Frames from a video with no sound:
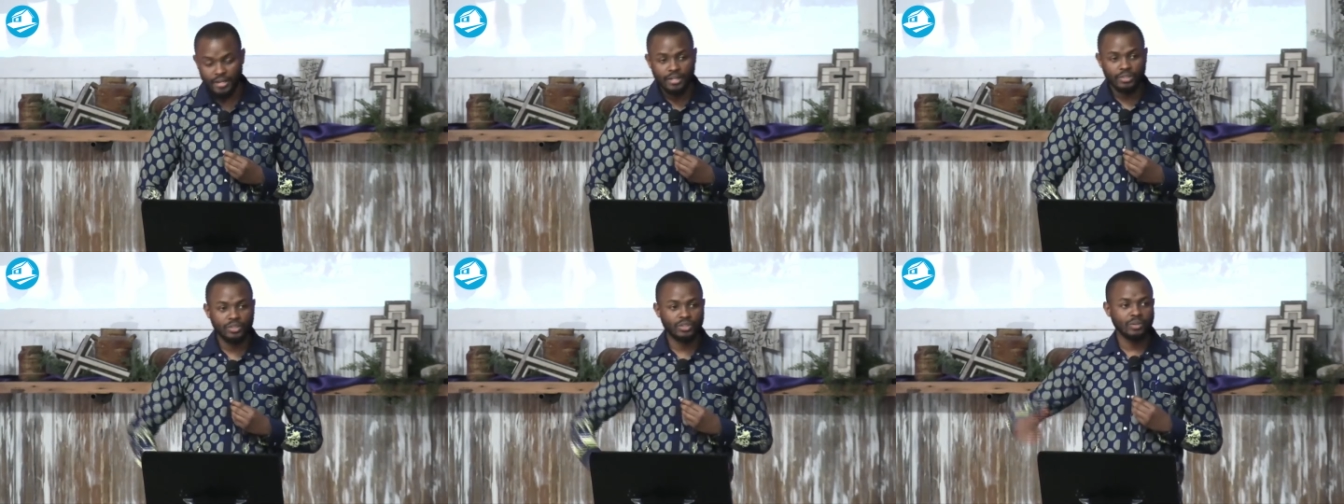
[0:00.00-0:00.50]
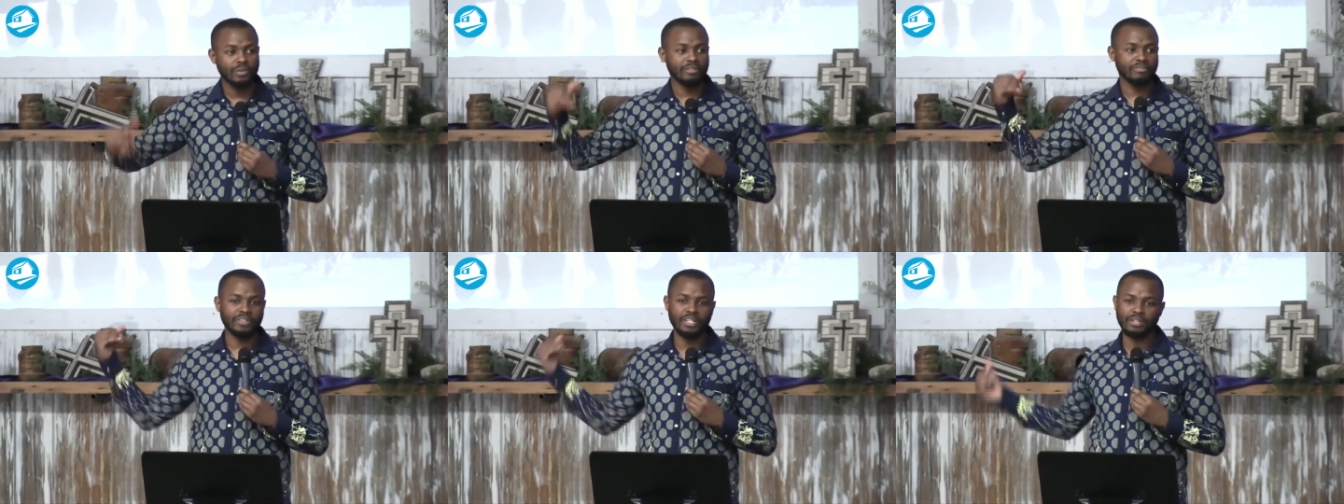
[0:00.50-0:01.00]
So you saw the
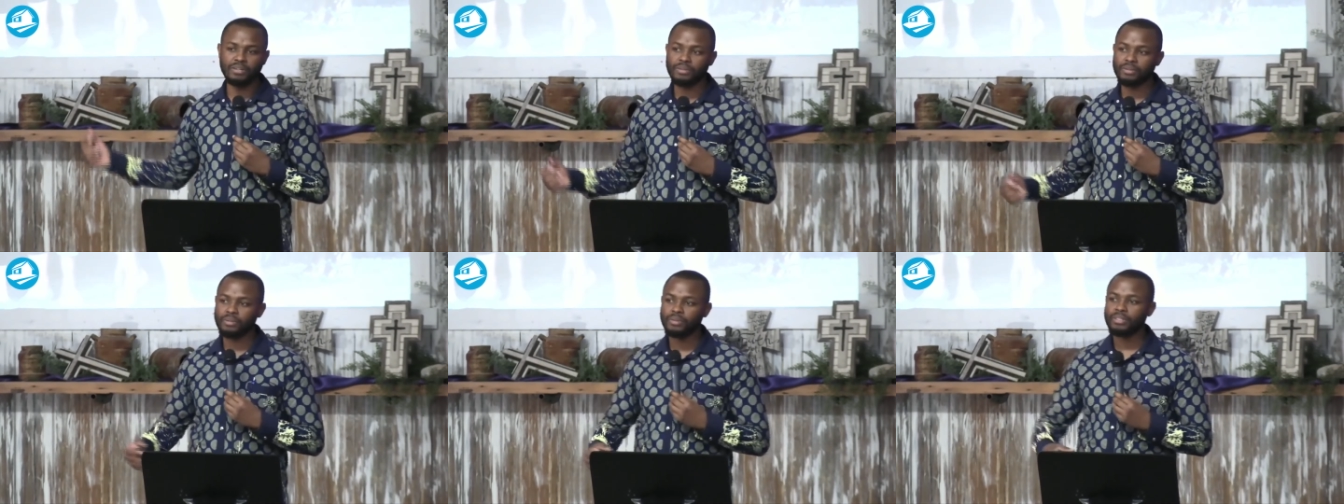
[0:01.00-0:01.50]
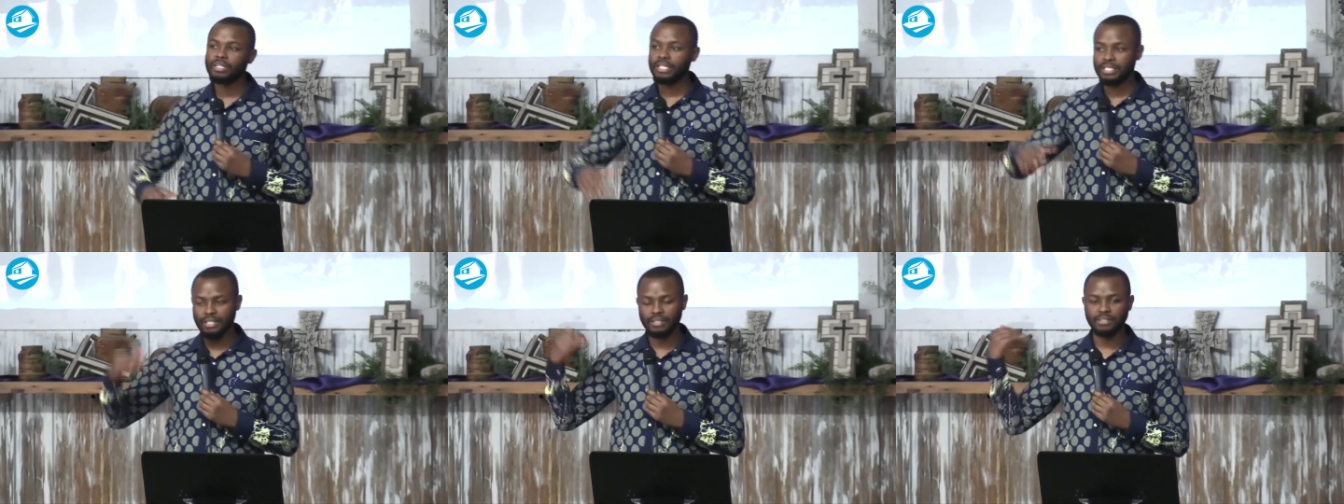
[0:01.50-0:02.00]
video.
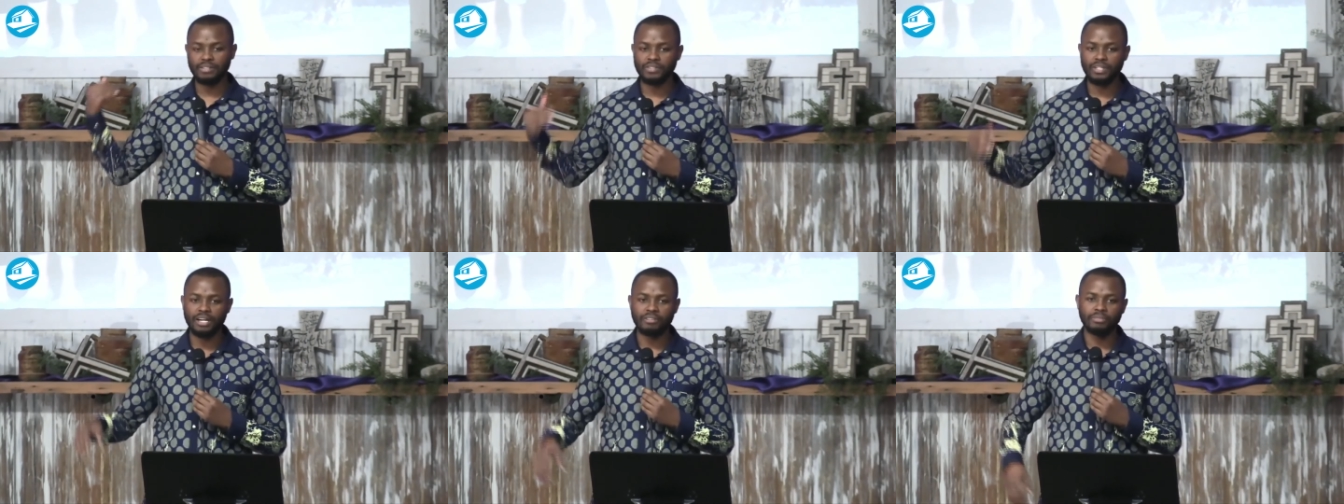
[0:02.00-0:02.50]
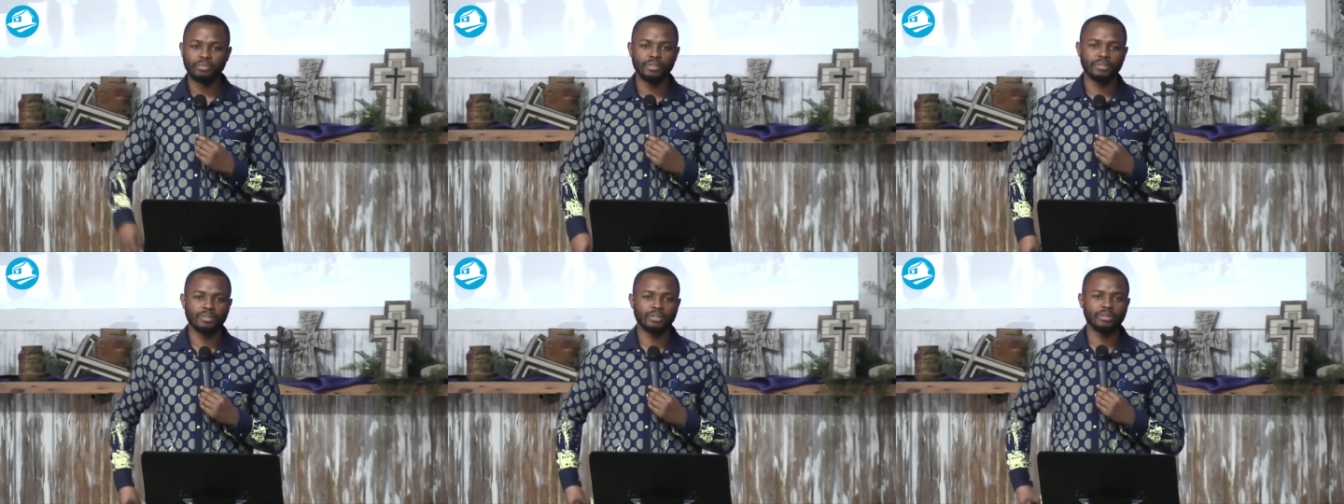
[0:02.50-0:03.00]
These are the stuff we
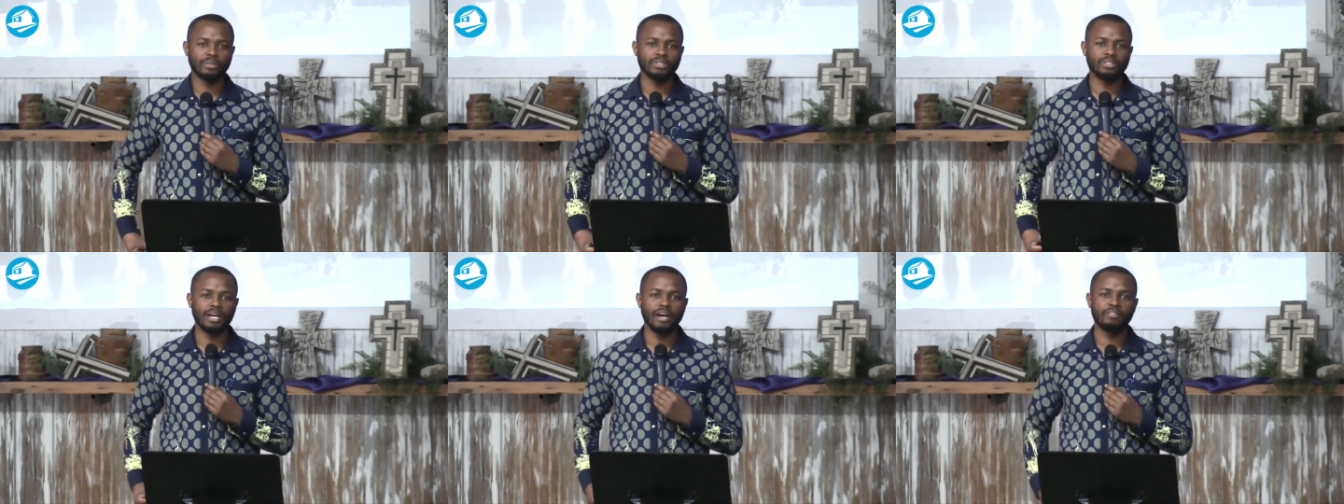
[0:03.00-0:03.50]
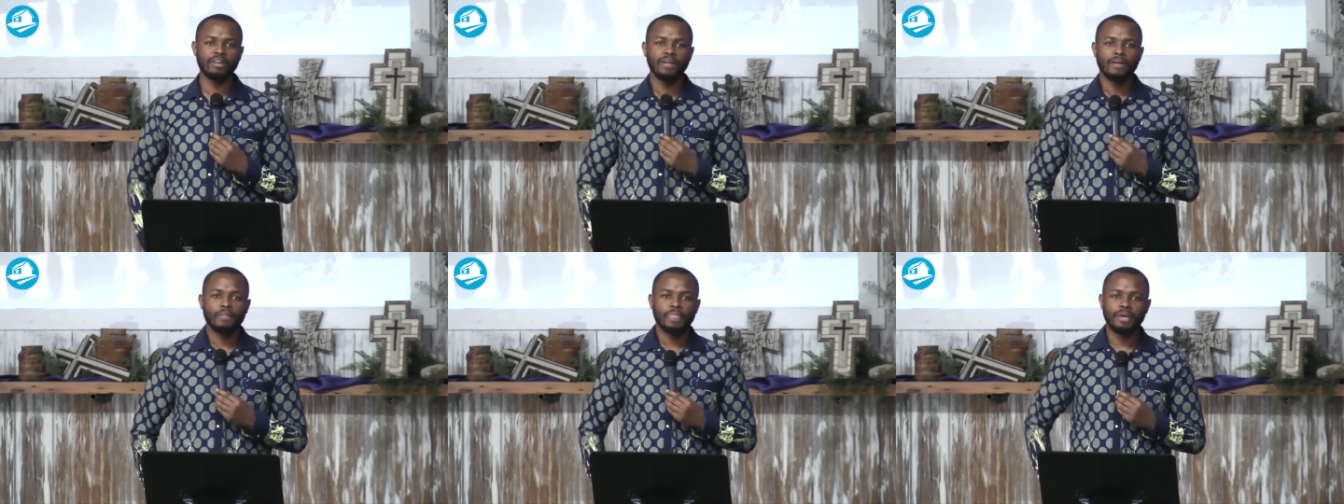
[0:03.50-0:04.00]
do, cool stuff.
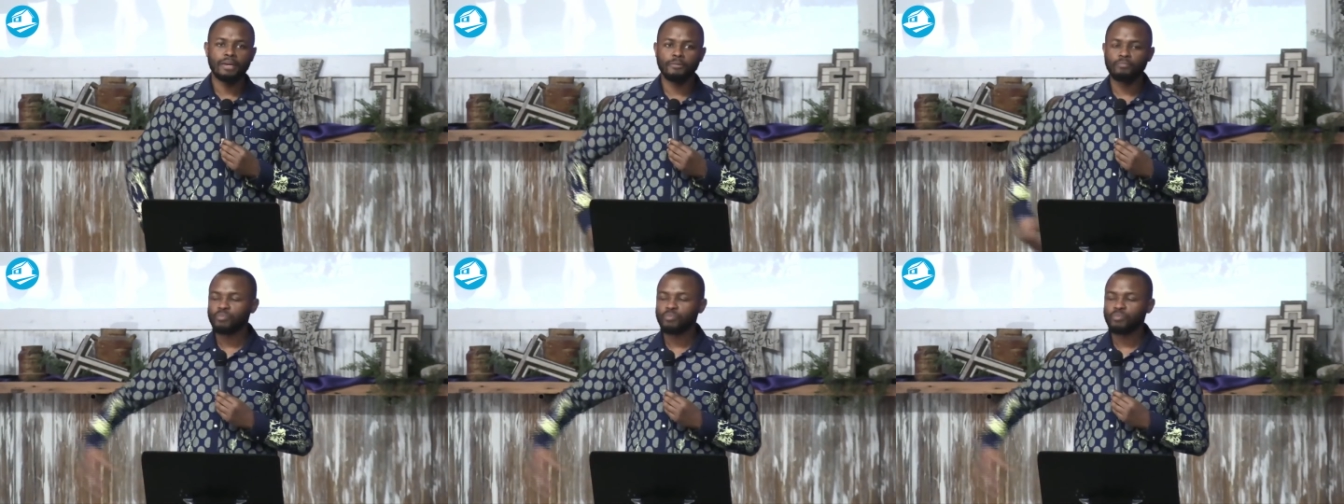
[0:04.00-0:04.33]
The